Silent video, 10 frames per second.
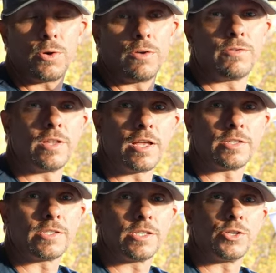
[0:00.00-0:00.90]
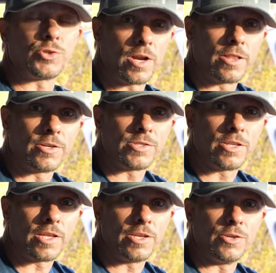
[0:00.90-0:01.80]
or if you'd like to see the trailers
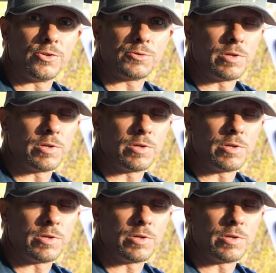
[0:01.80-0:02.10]
that they use